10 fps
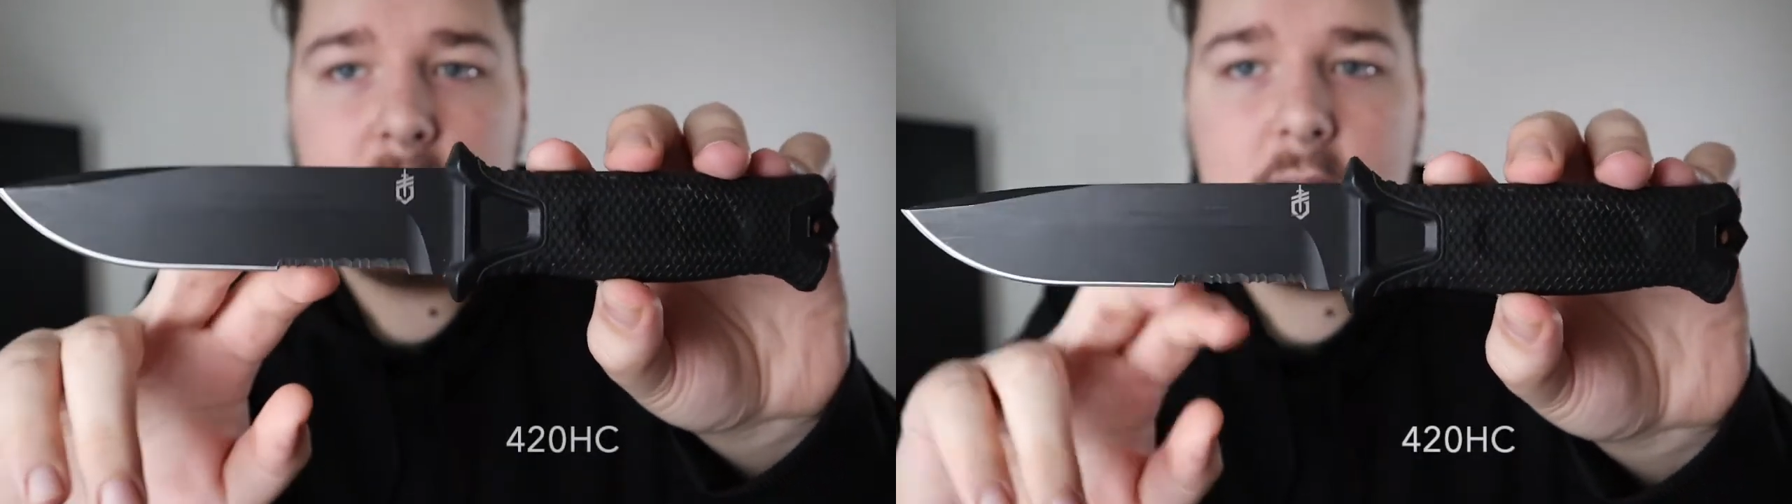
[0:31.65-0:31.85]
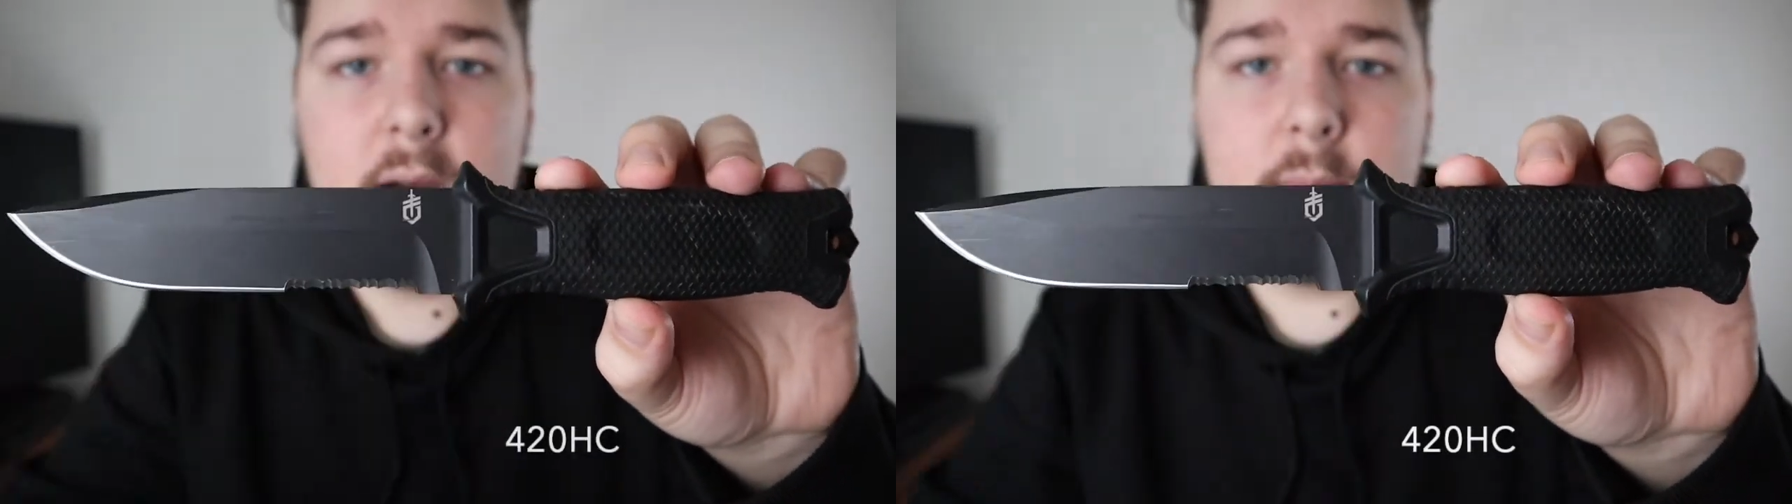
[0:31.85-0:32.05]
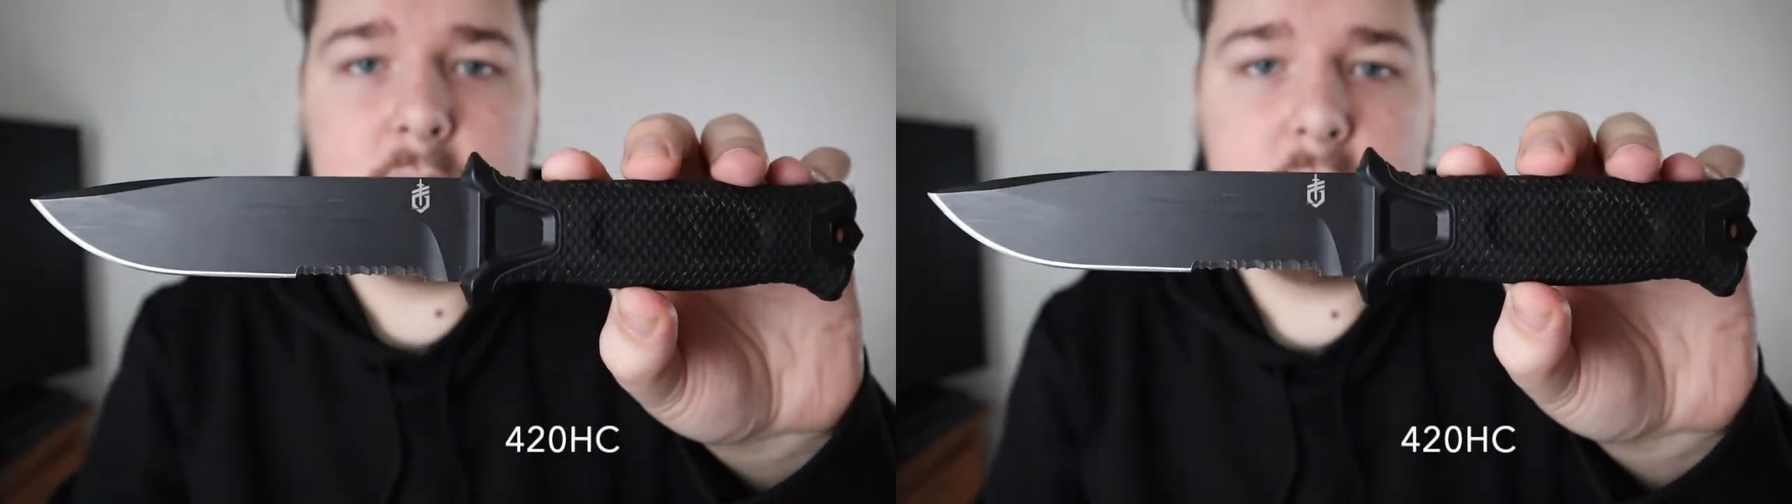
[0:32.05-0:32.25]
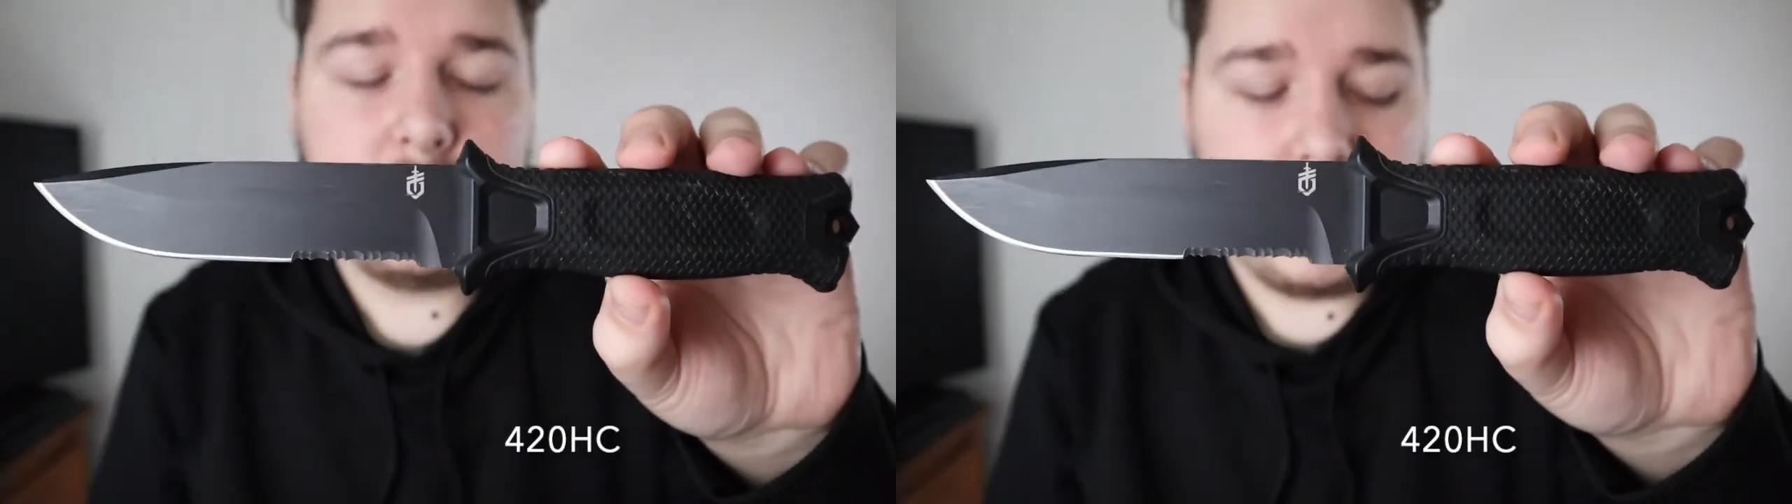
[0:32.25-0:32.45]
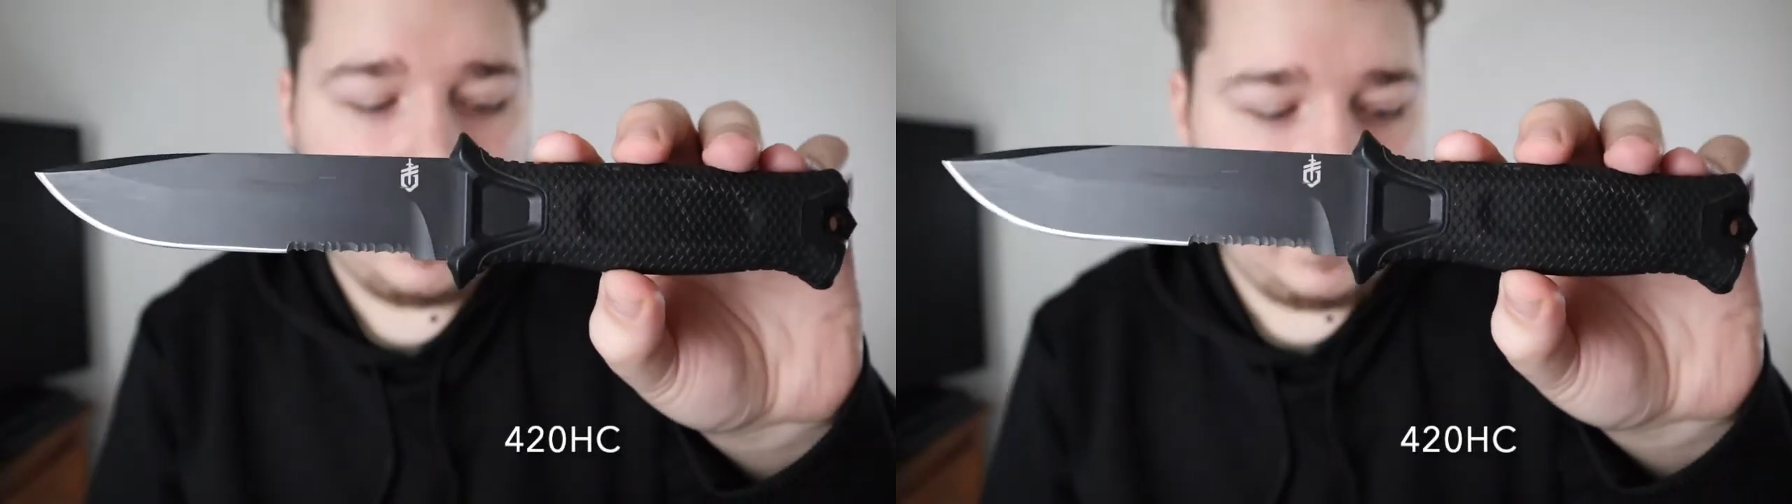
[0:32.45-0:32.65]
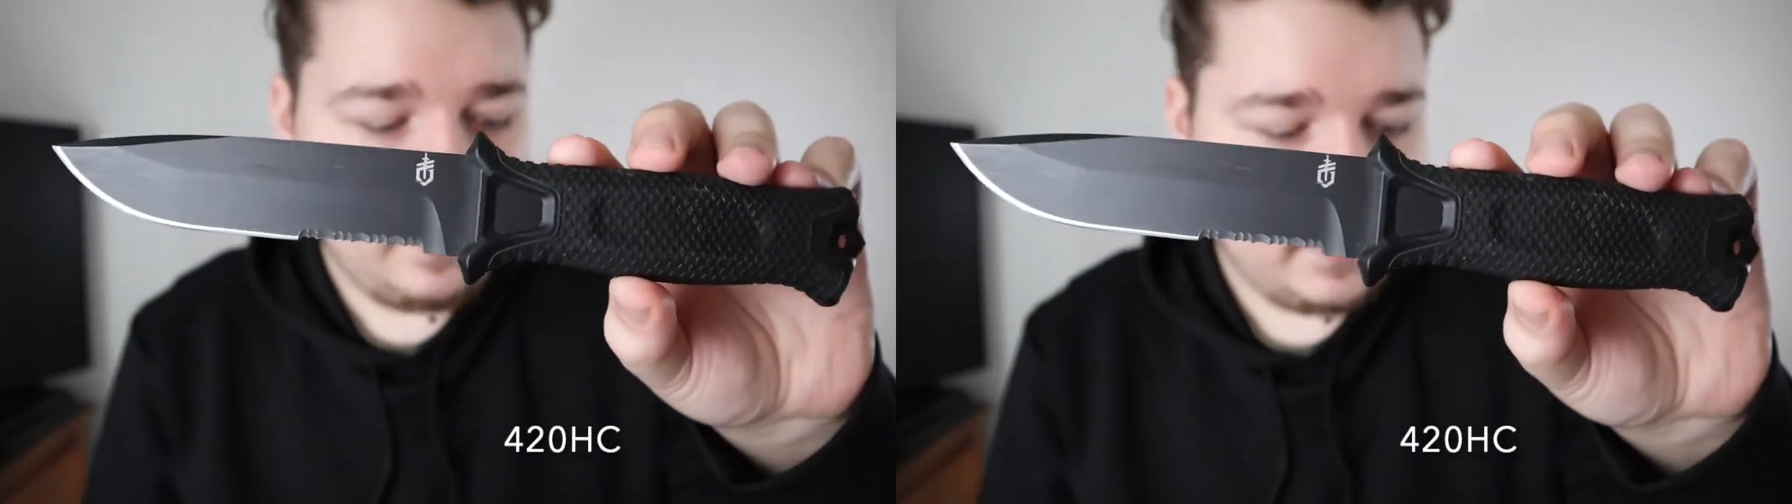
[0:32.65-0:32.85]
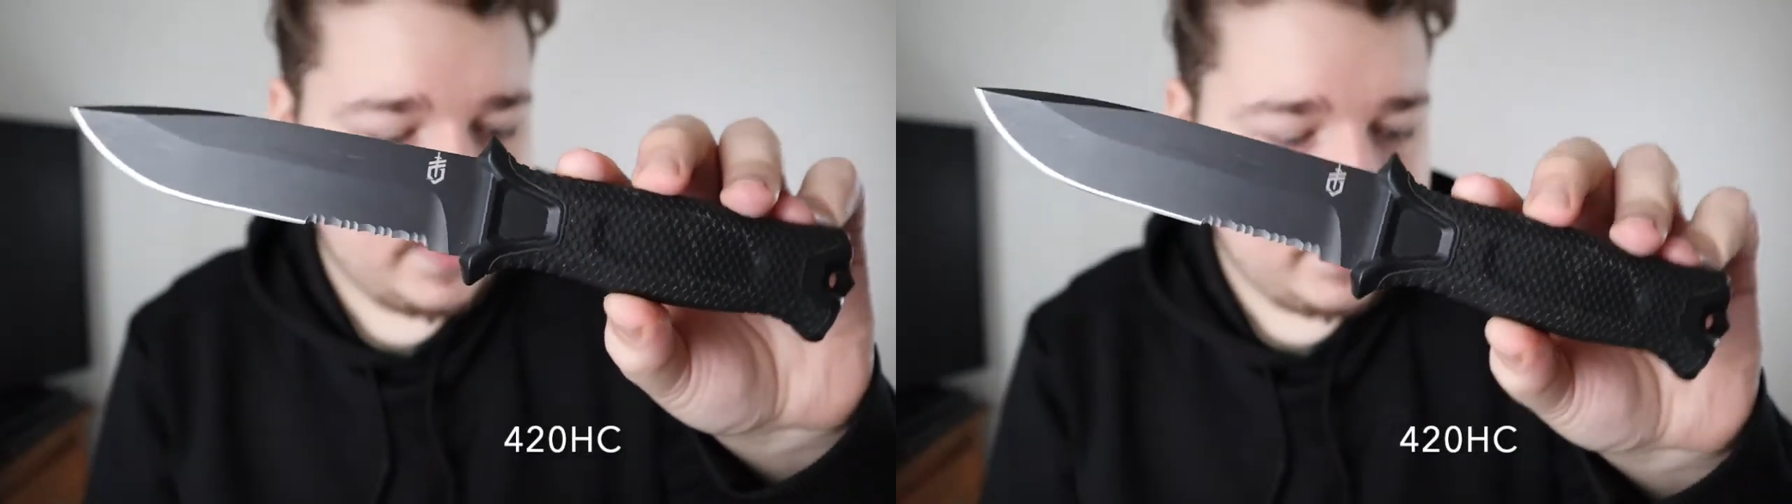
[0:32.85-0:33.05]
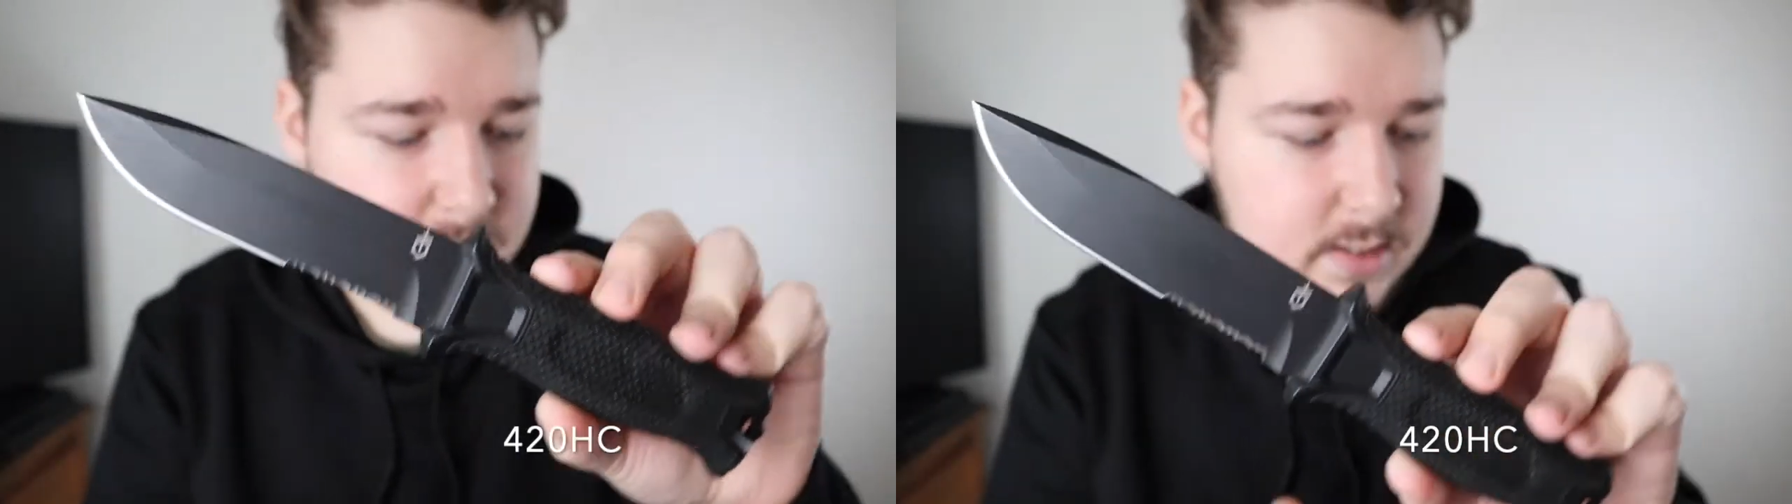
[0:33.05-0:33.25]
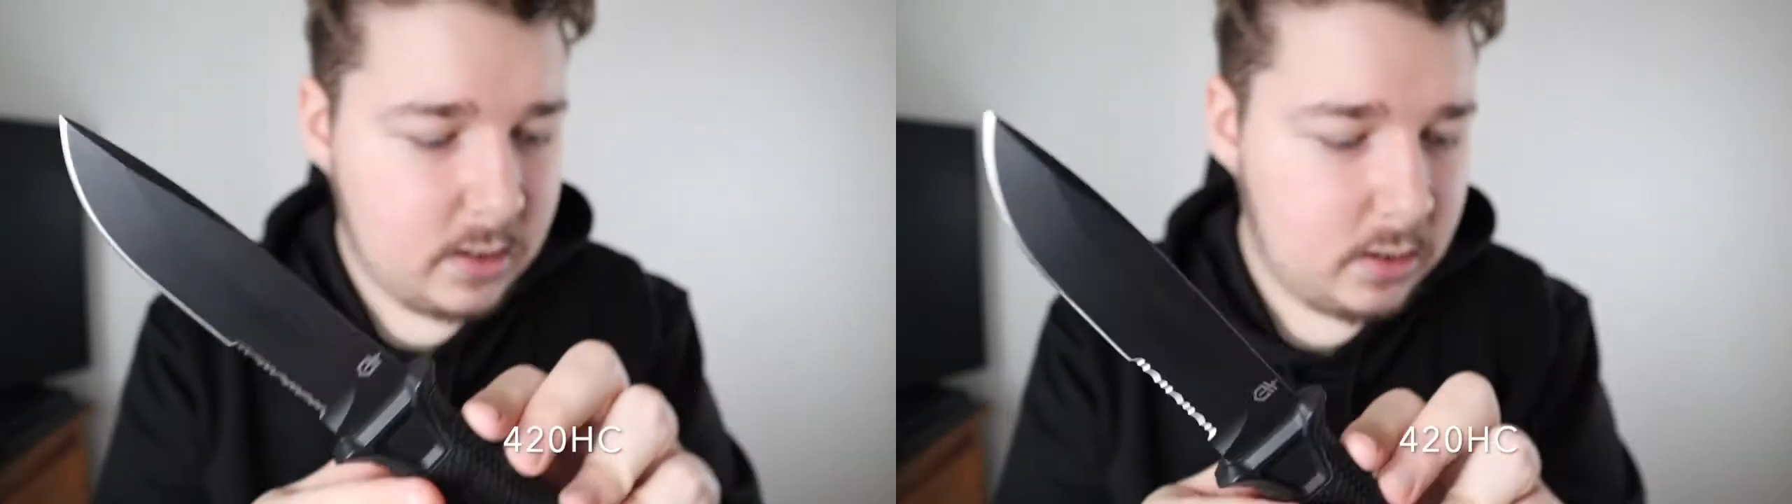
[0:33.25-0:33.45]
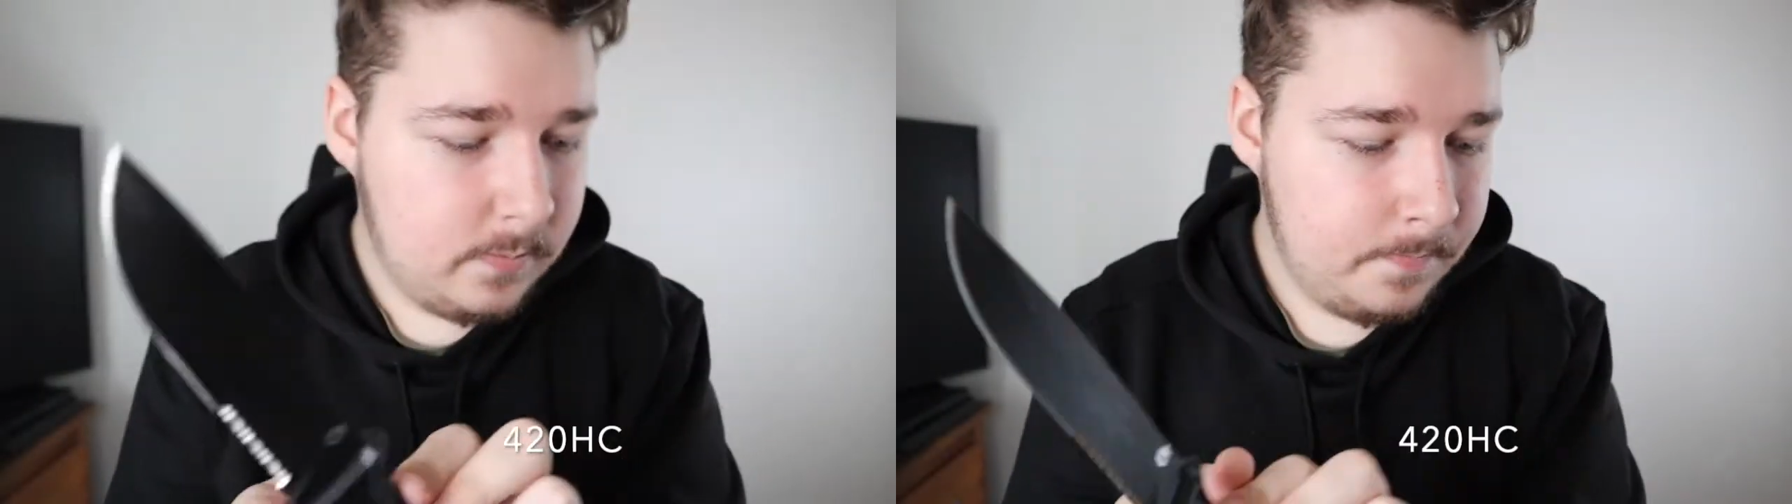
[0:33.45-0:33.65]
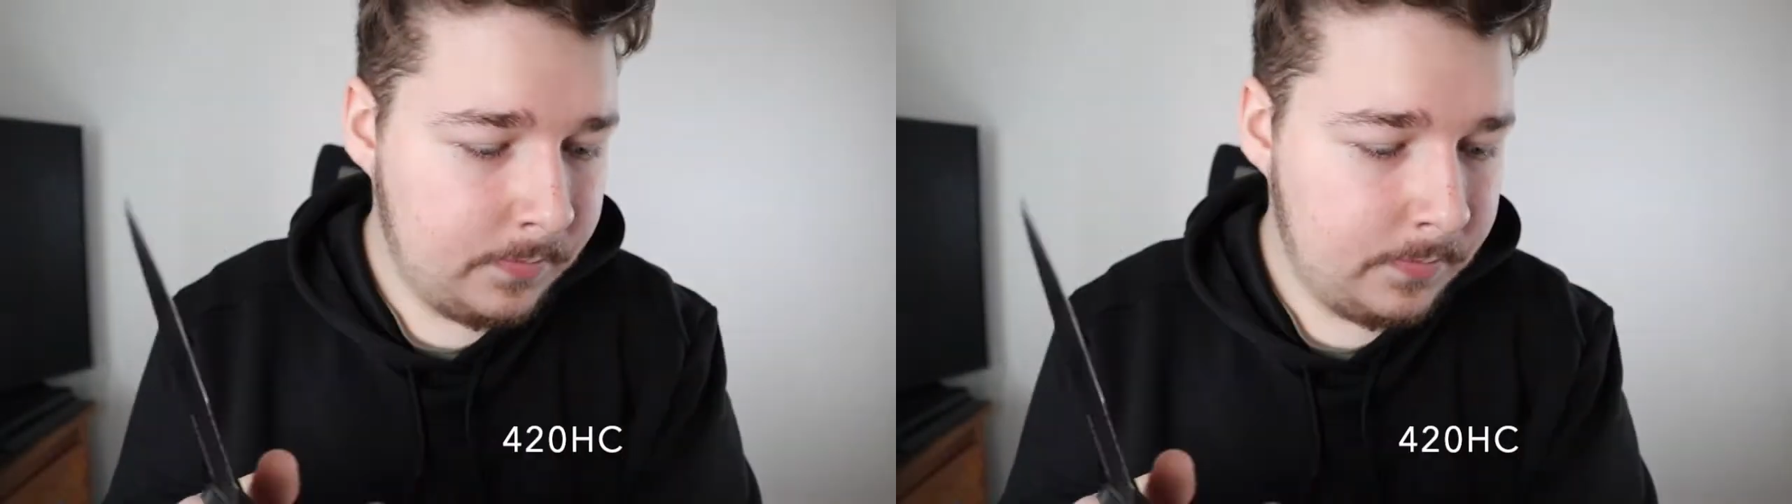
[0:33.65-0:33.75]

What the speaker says: carbon steel.